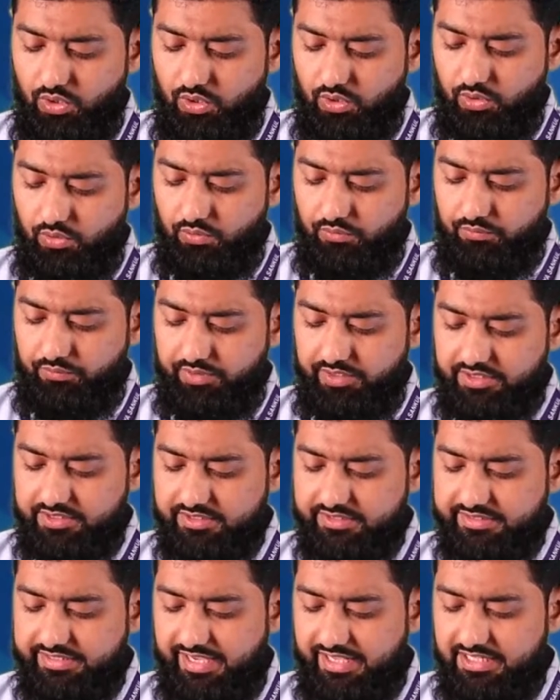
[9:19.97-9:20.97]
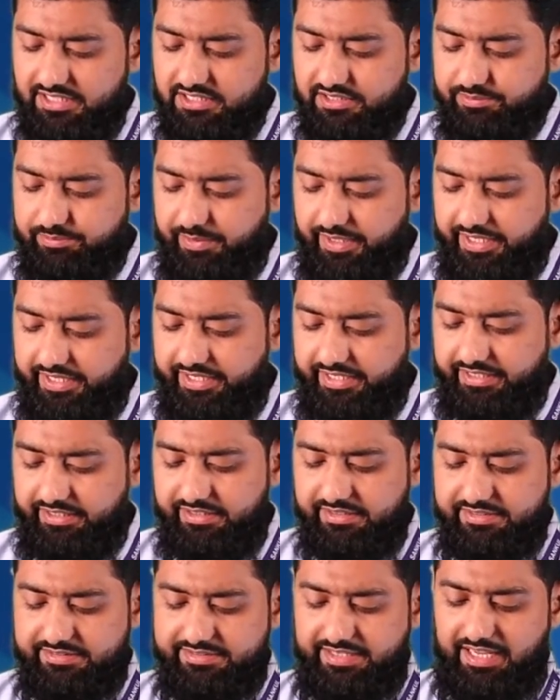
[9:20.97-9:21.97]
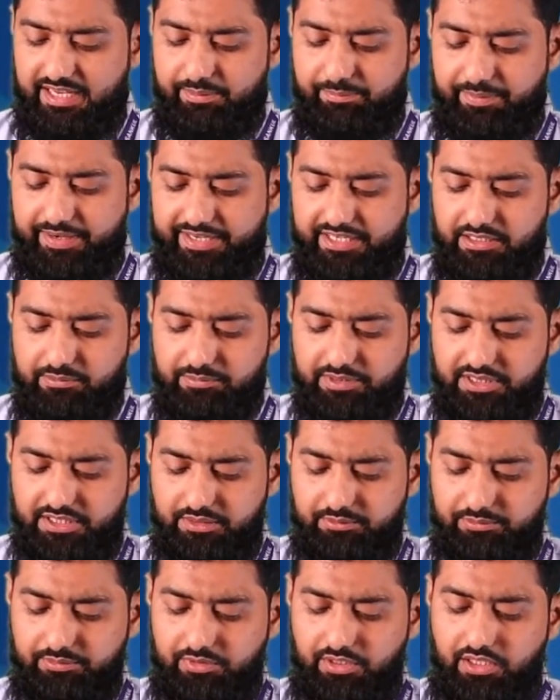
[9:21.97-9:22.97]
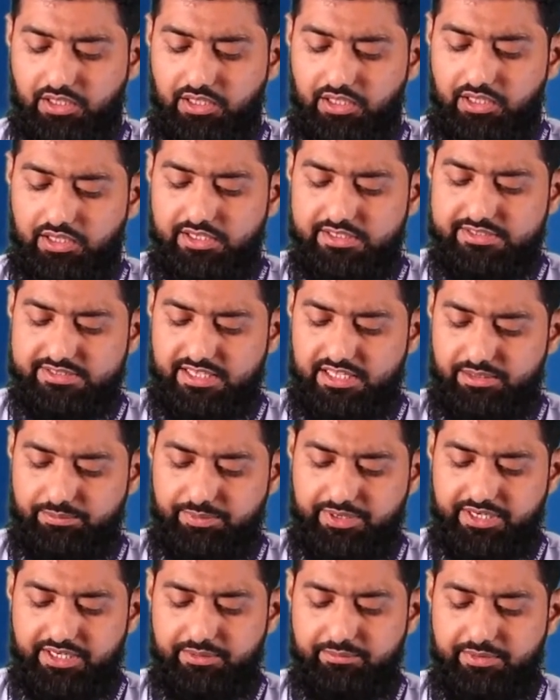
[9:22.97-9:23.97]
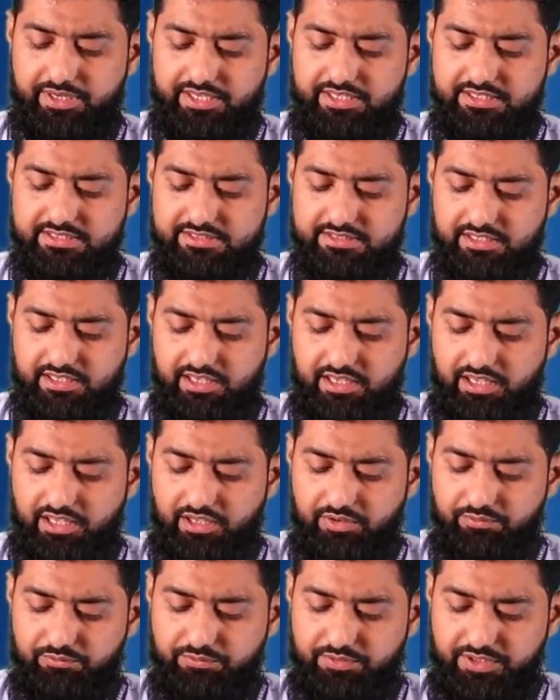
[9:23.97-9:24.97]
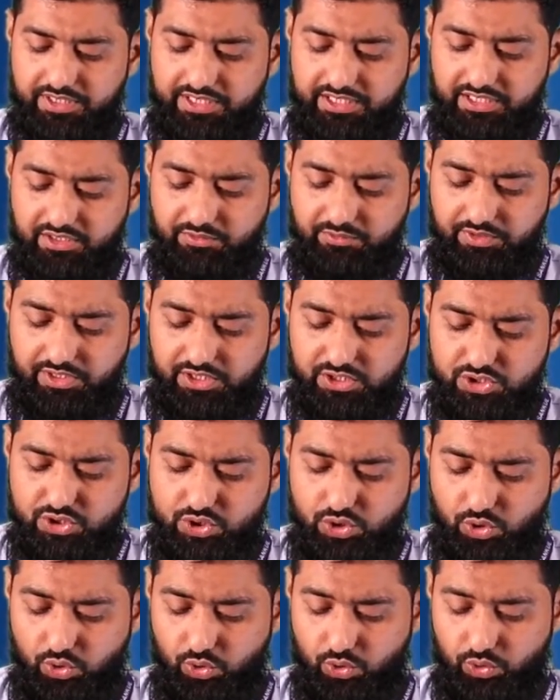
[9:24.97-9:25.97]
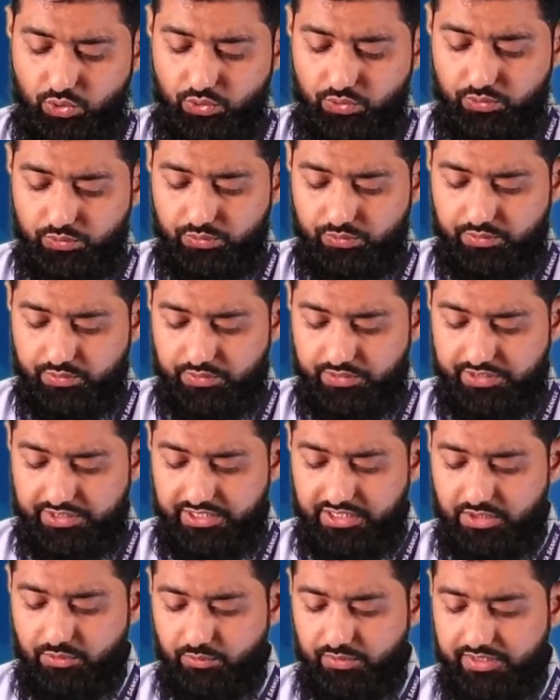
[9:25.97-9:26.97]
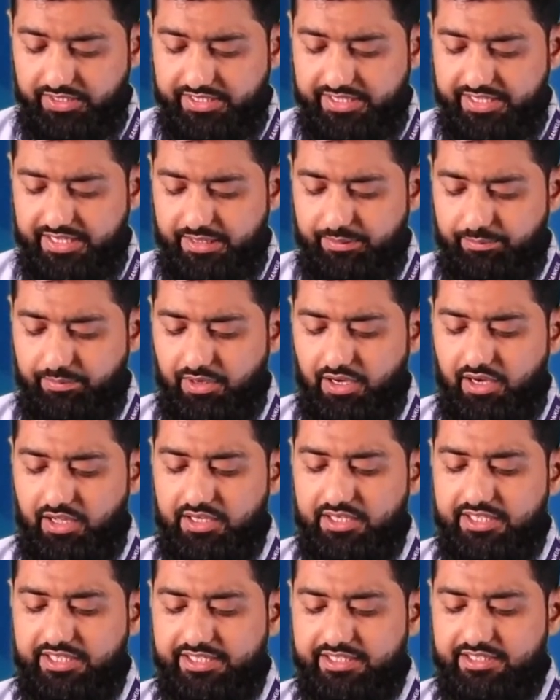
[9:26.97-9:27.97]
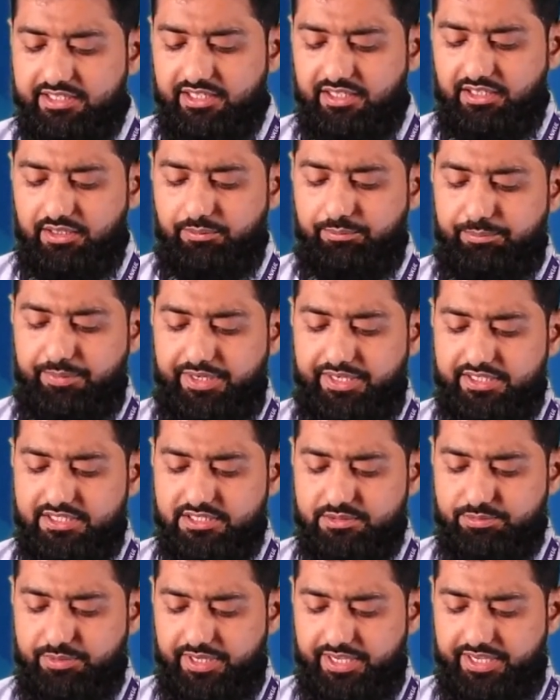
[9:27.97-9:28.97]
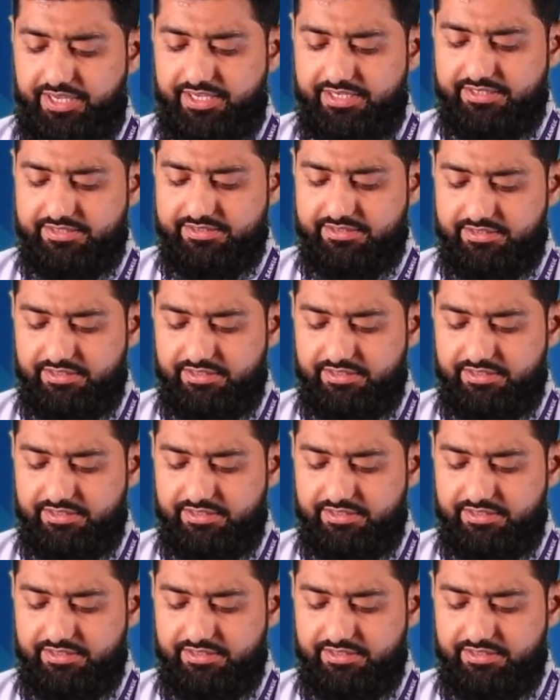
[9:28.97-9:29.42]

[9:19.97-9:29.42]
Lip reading: with cell padding matlab, cell padding means it will show, it will keep a little bit space,